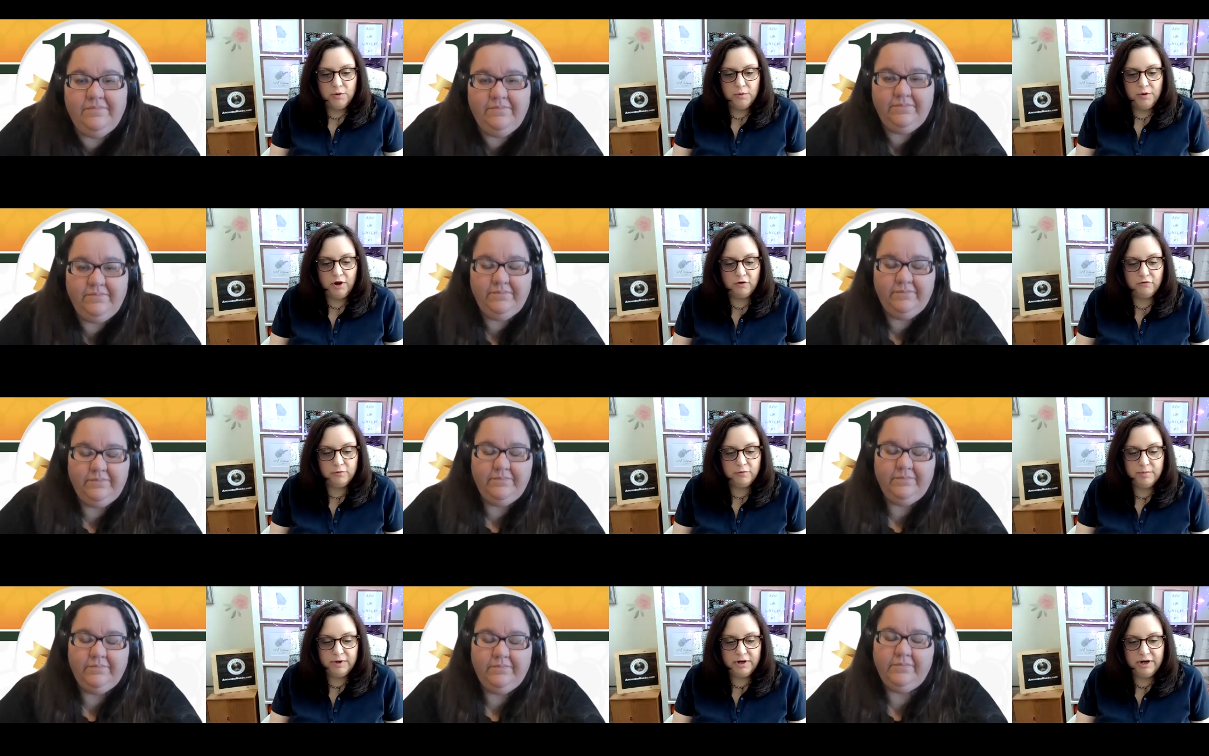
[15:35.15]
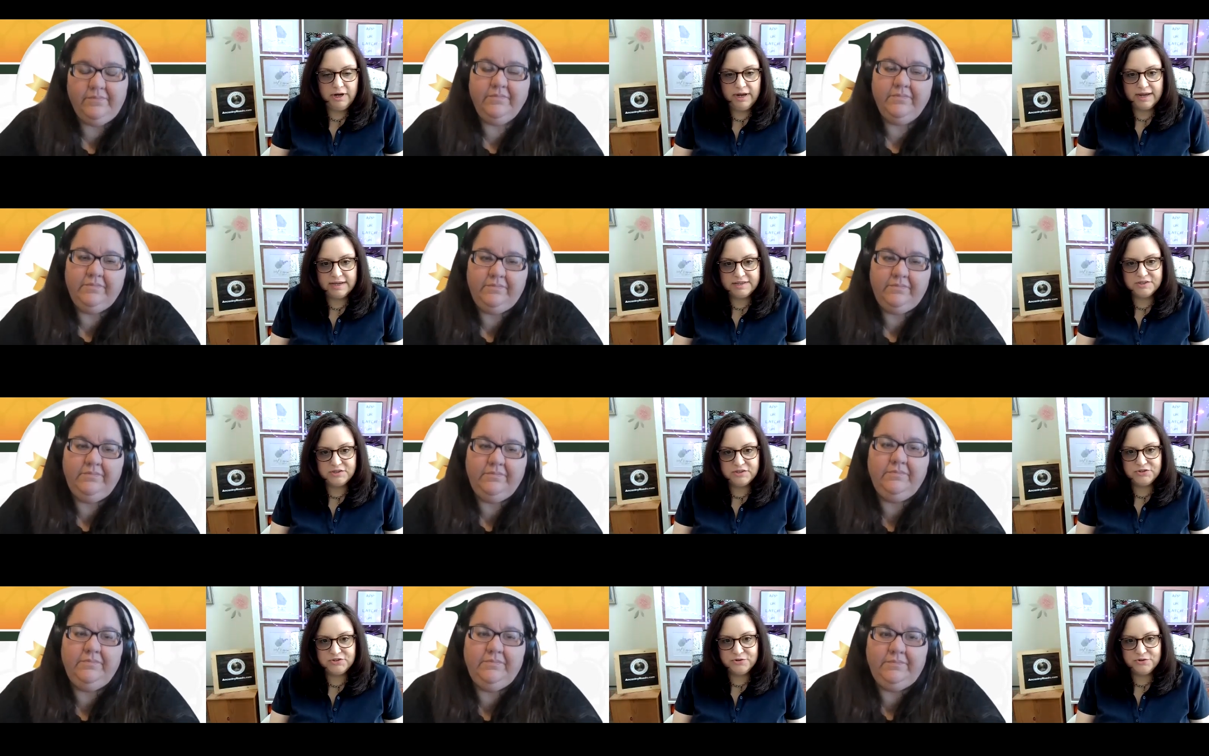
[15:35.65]
Speaker 1: everybody
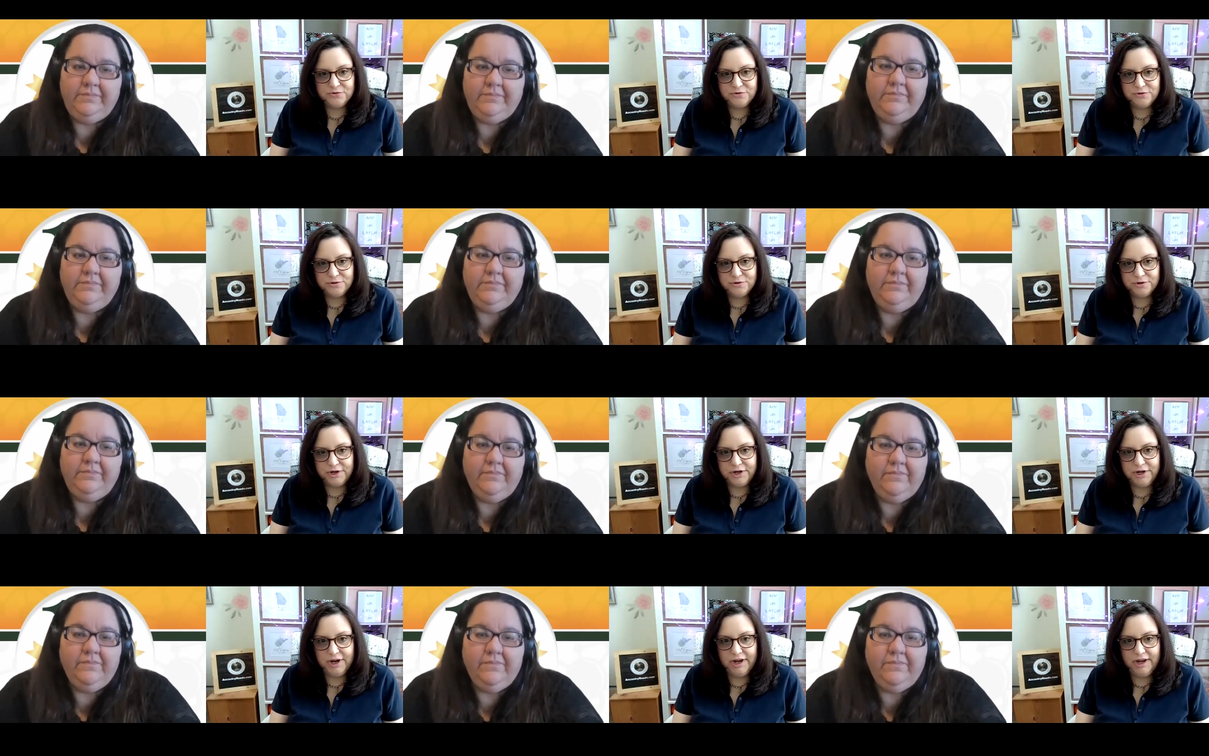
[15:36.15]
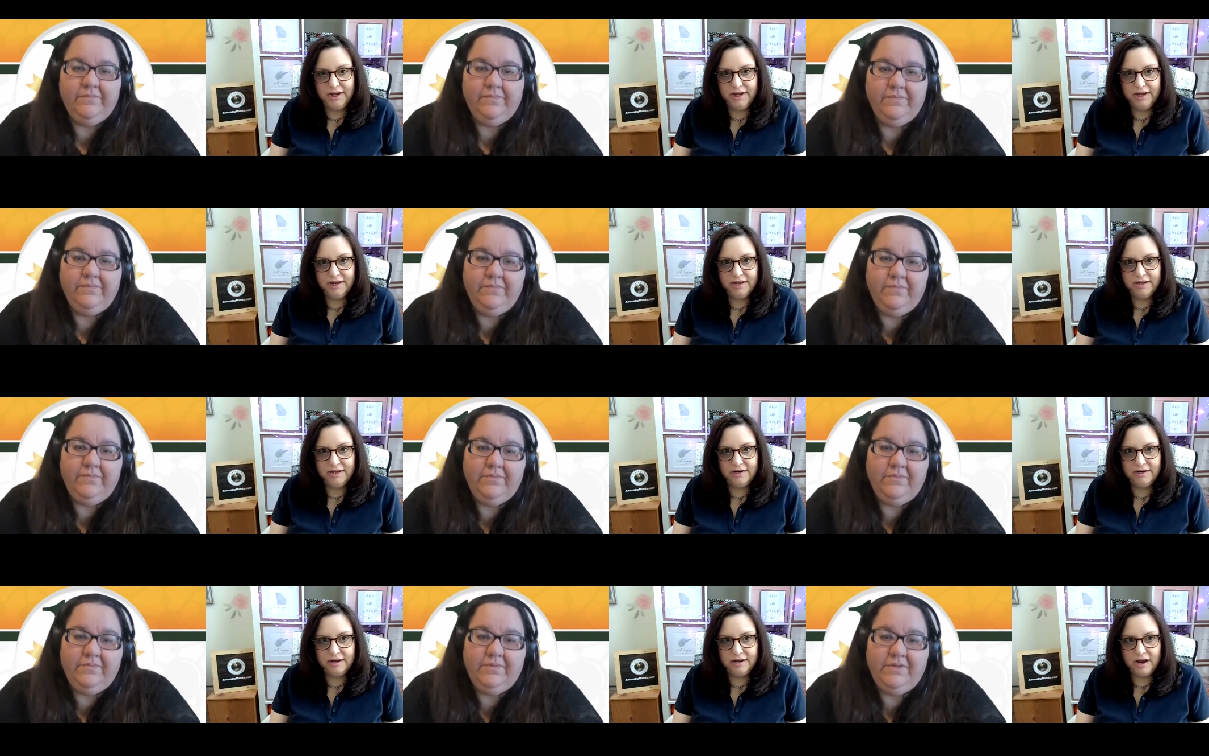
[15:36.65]
has a story
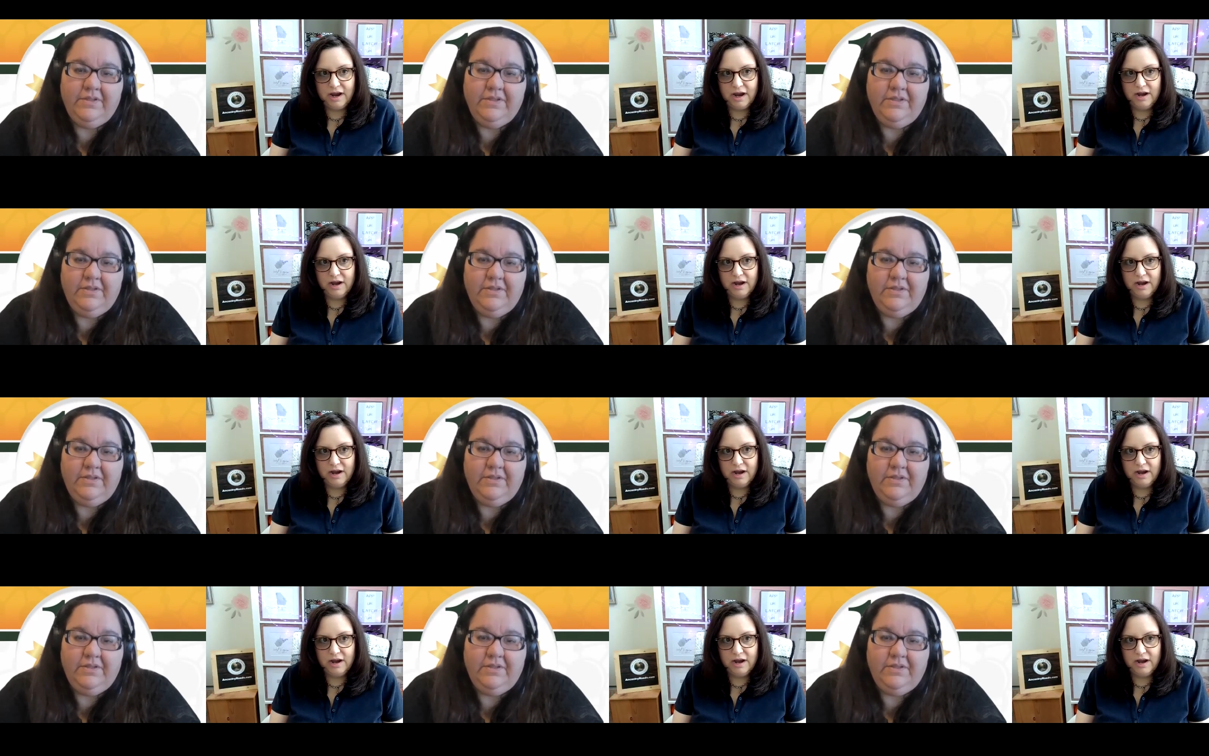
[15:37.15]
and